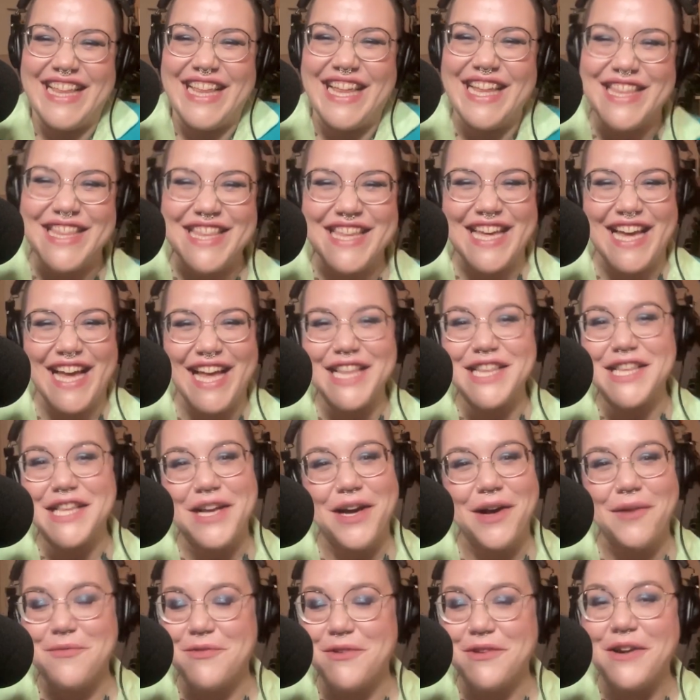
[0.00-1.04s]
She has the
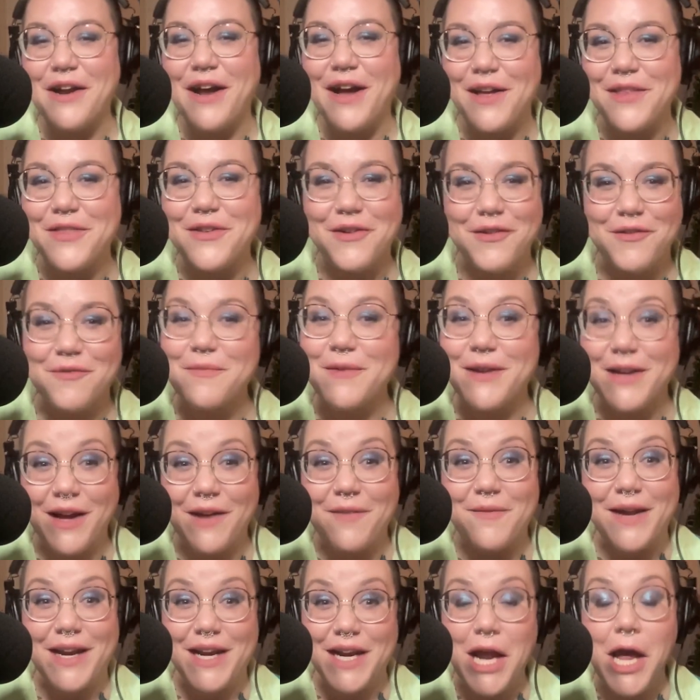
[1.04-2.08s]
option either of
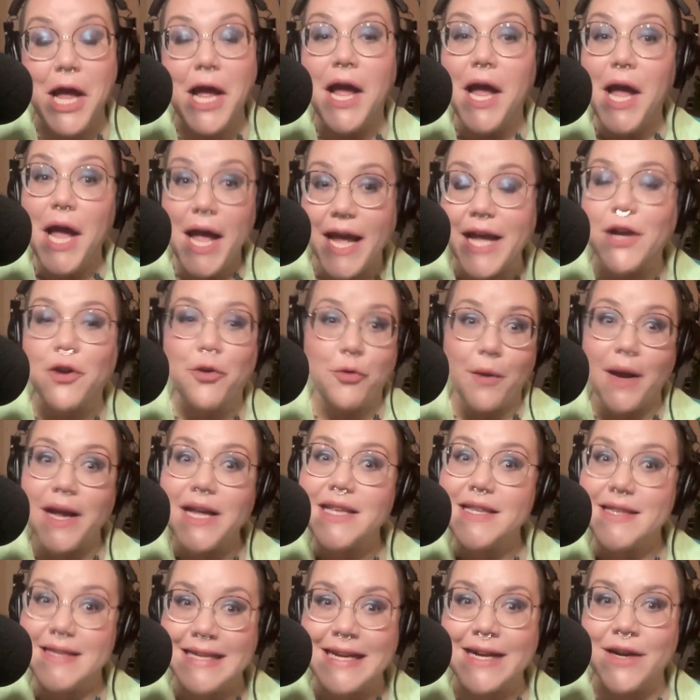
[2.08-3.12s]
becoming a
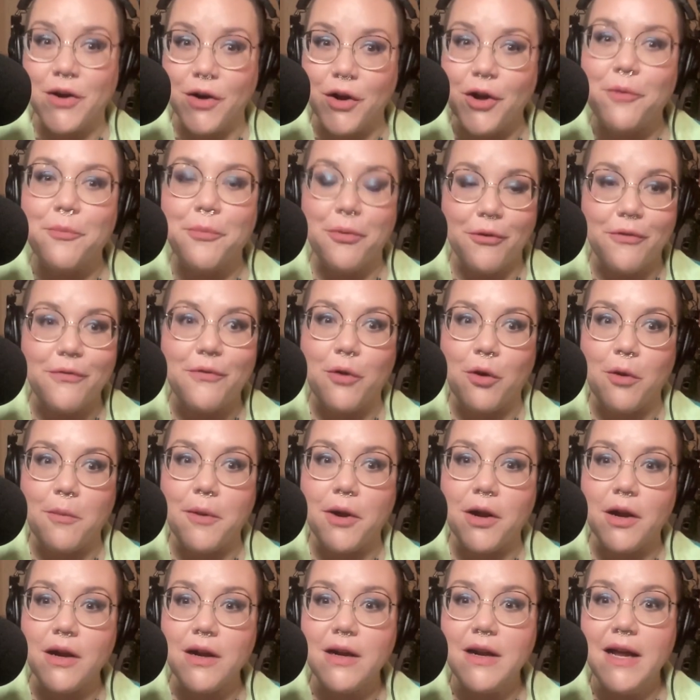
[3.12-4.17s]
great singer and
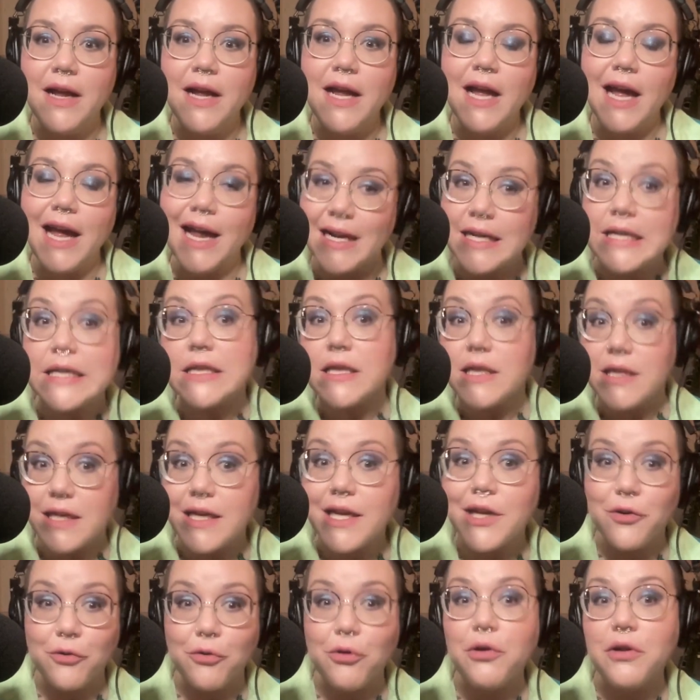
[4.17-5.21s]
performer and
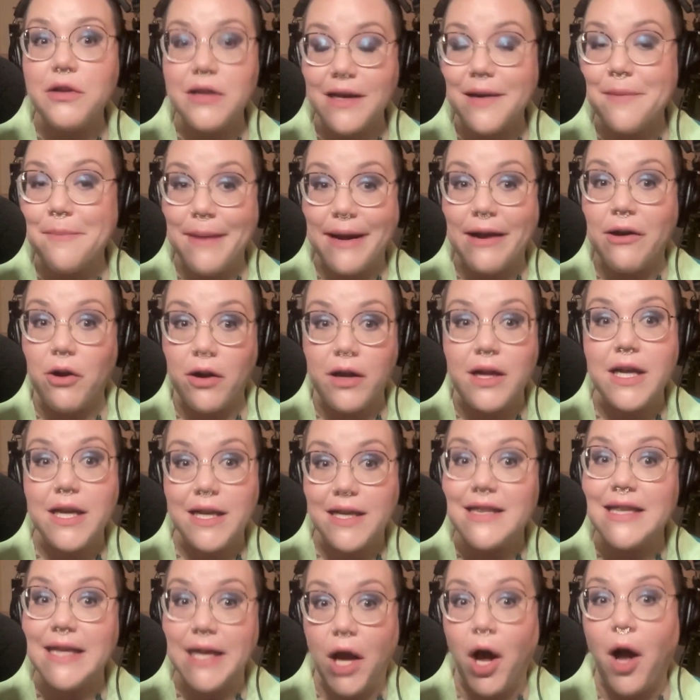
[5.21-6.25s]
literally
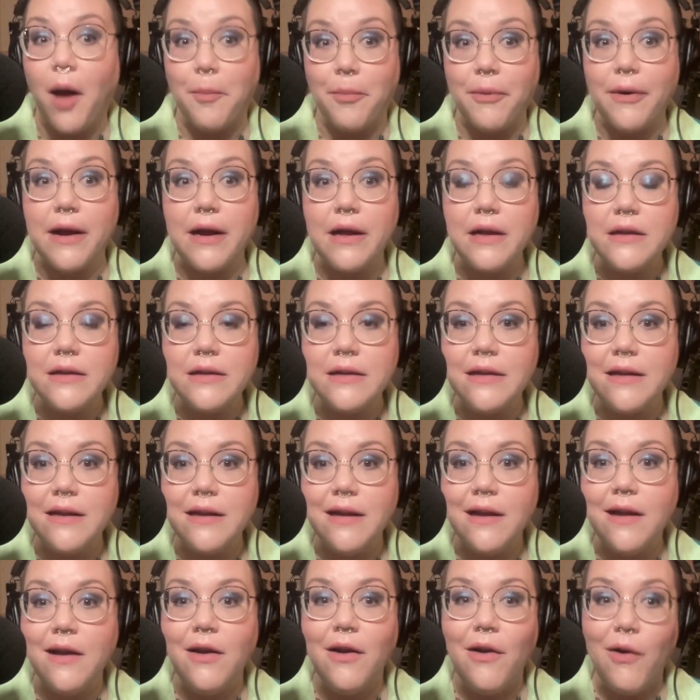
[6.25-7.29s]
marrying the opera,
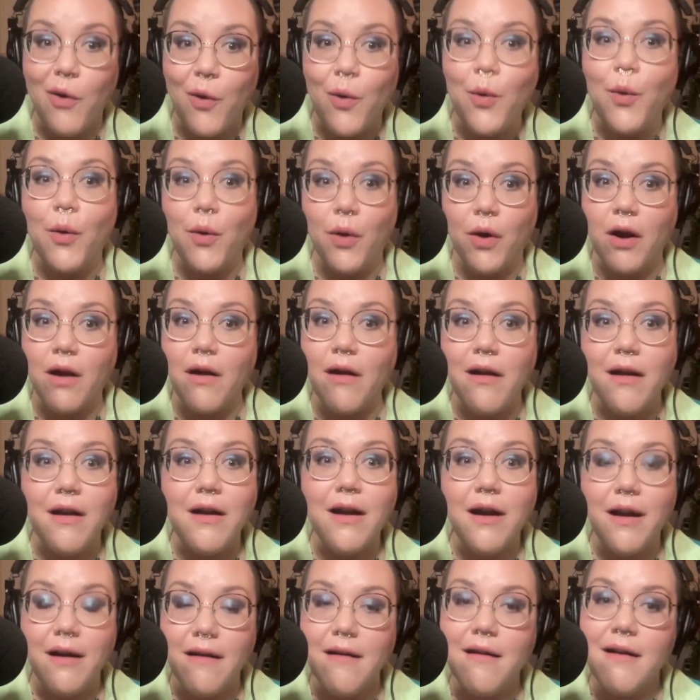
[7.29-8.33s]
or
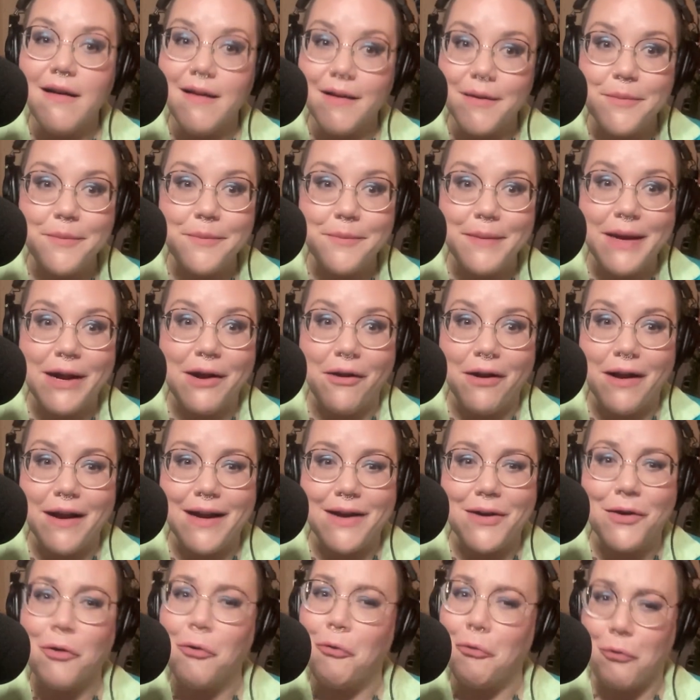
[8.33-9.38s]

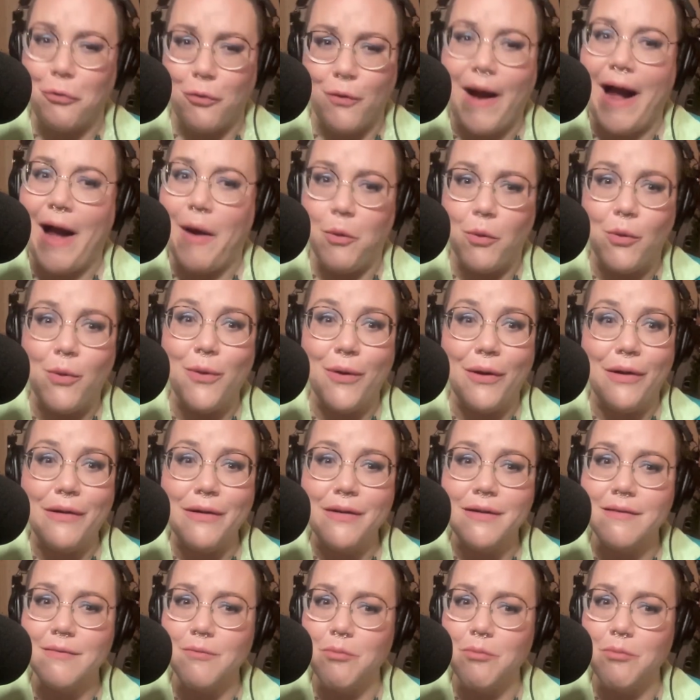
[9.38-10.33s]
marrying Raoul.